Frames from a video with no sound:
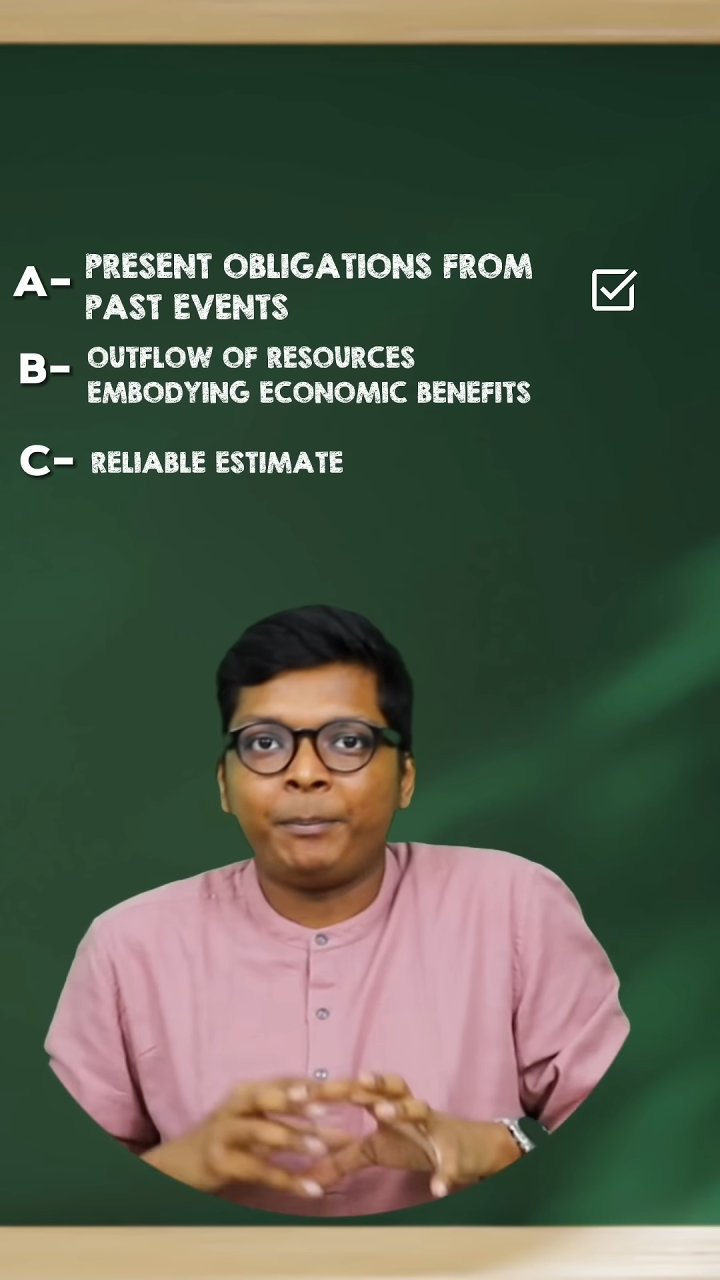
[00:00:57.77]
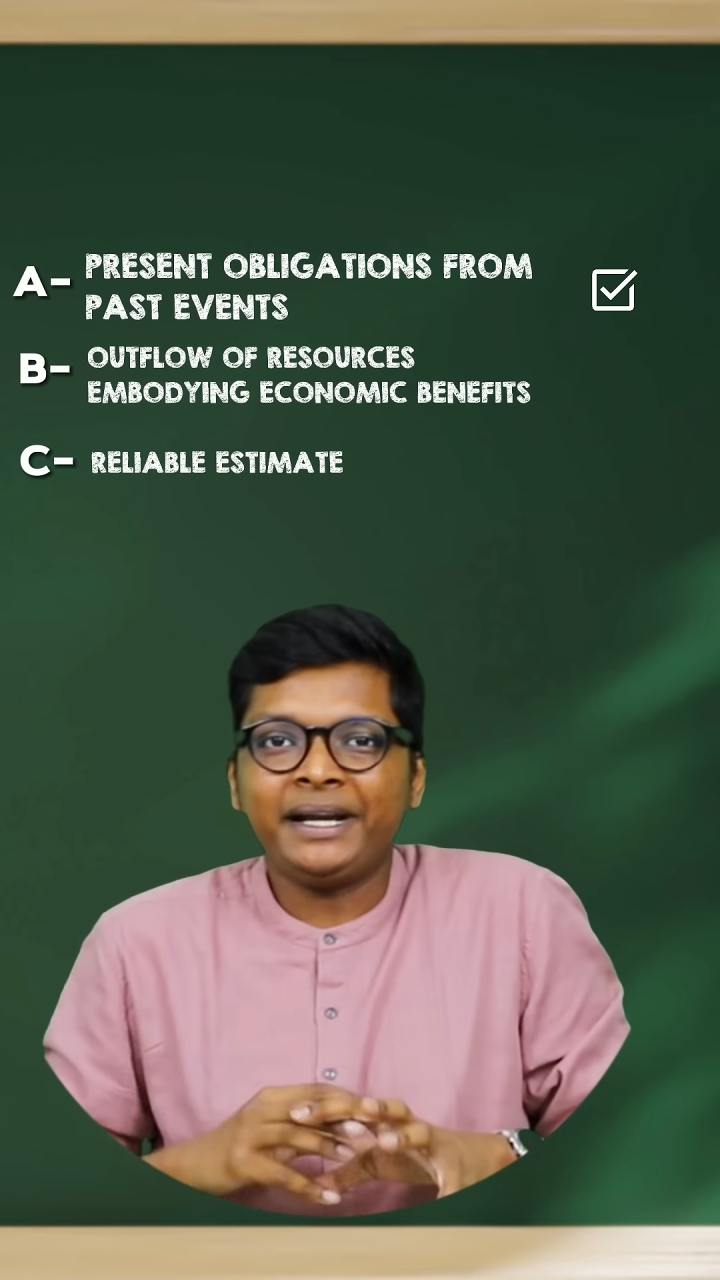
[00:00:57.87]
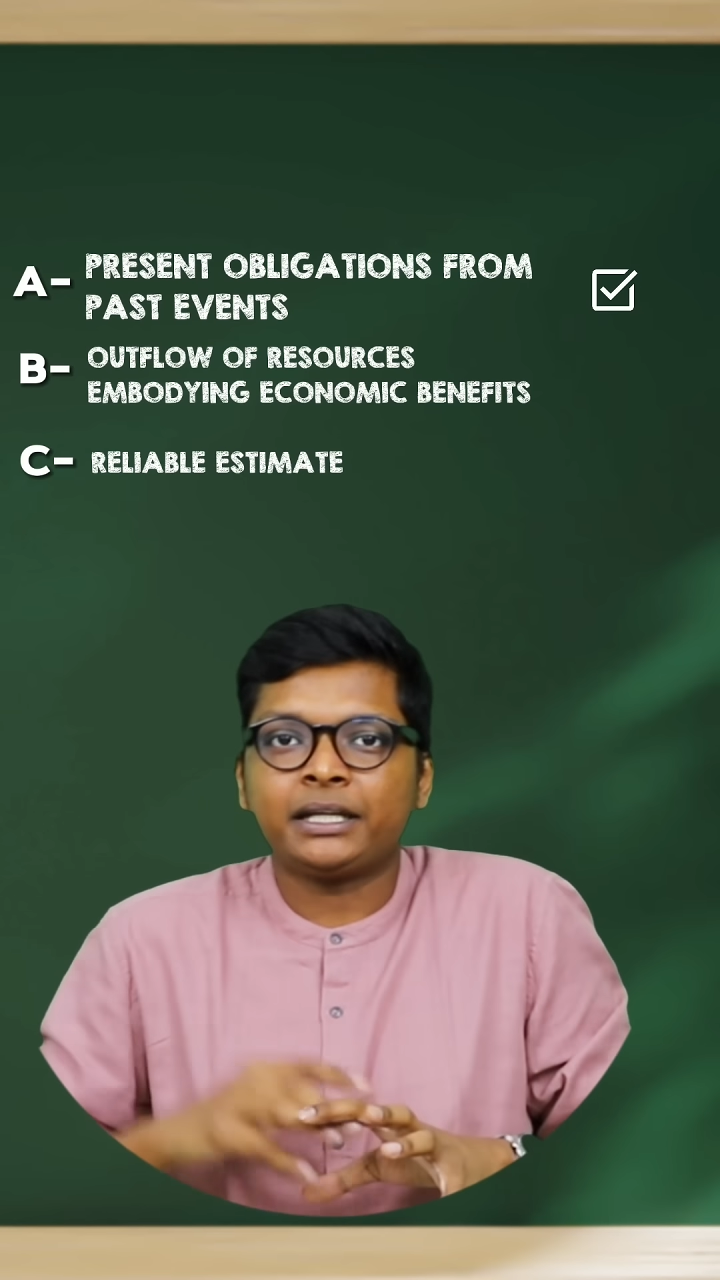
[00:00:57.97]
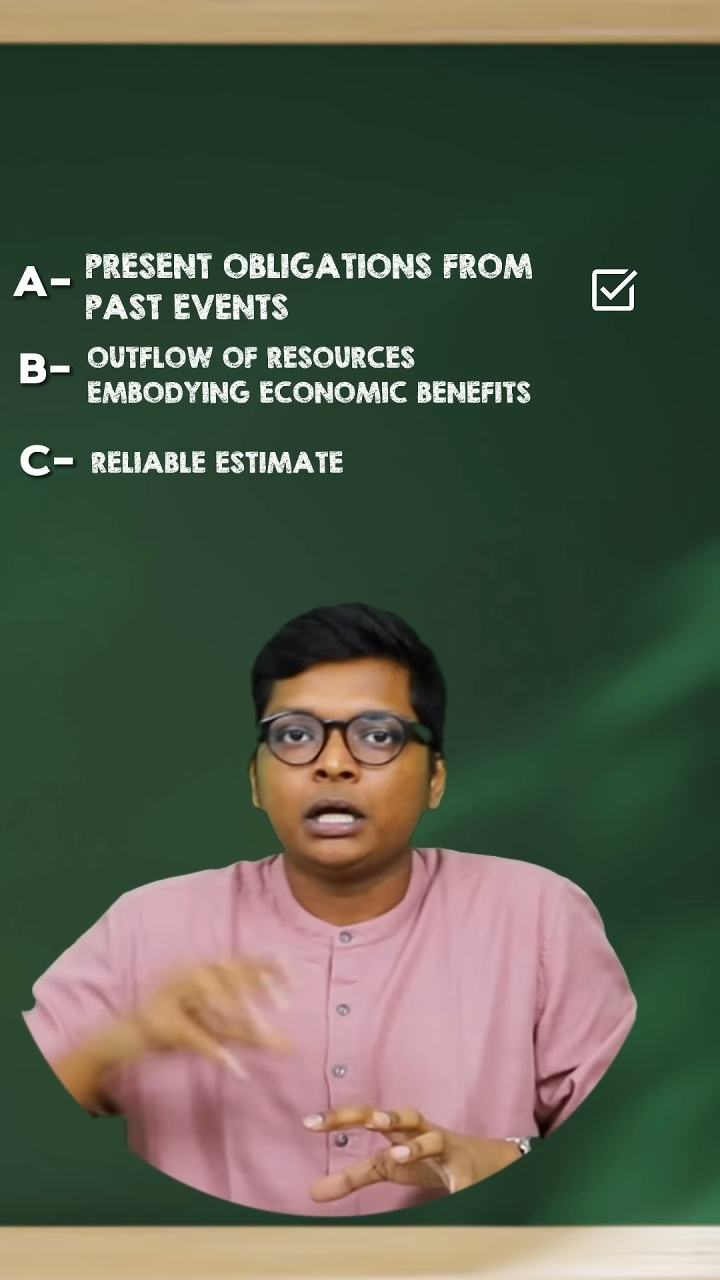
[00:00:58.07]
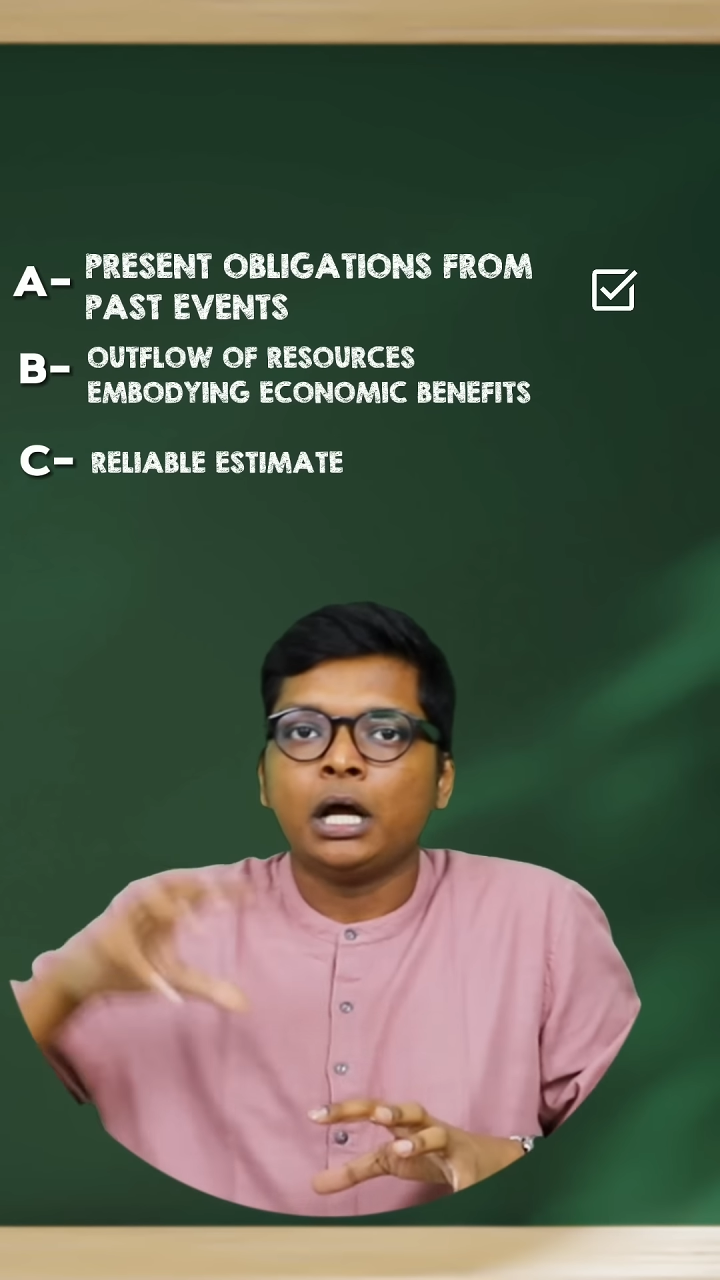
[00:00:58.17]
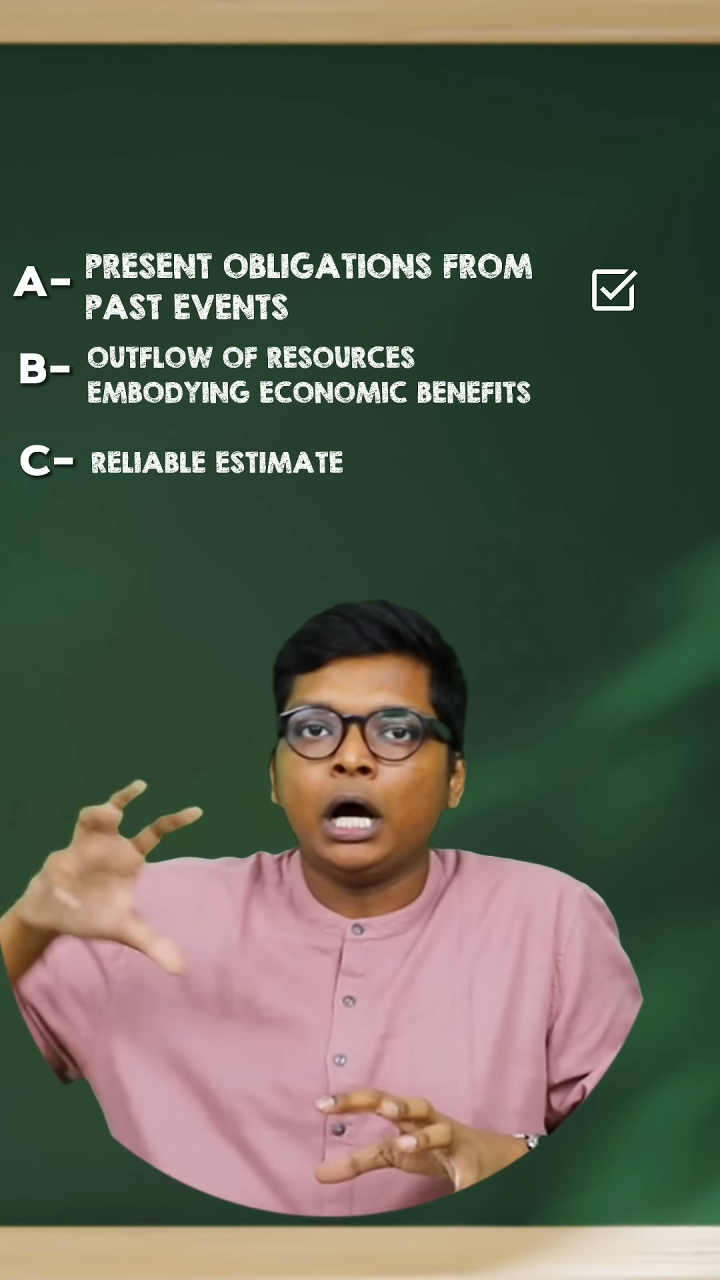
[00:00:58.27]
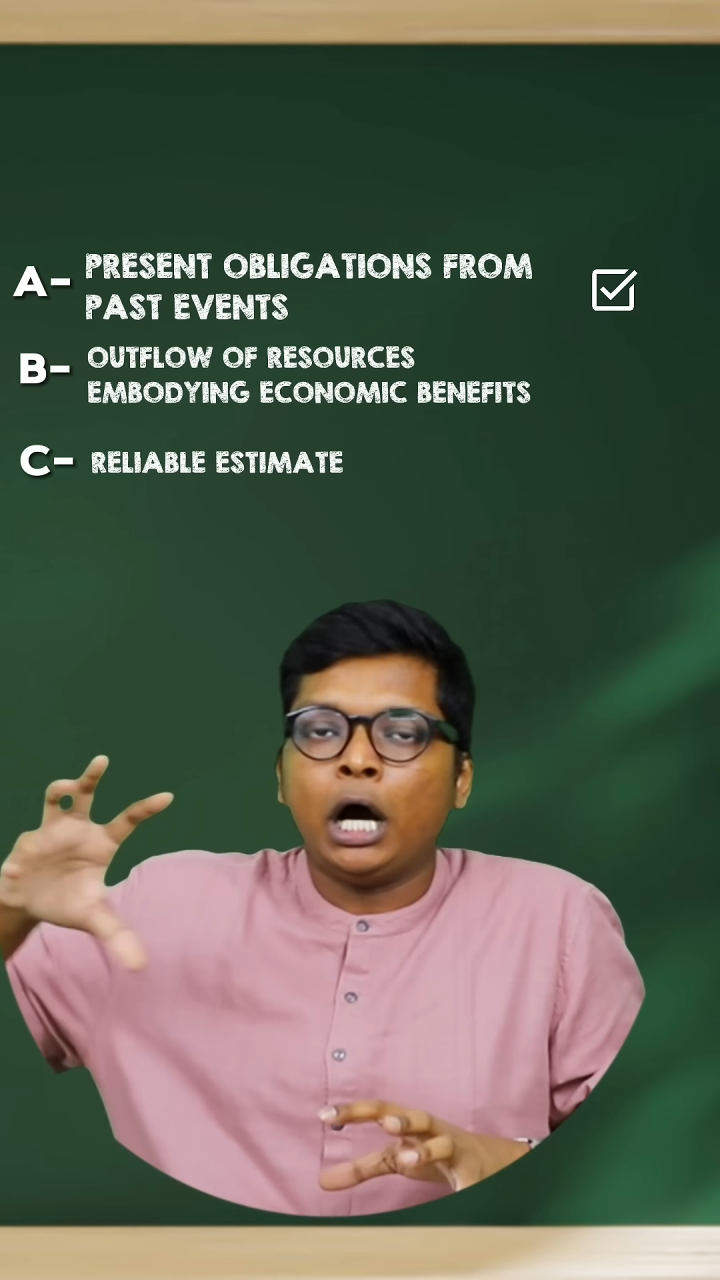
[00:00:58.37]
but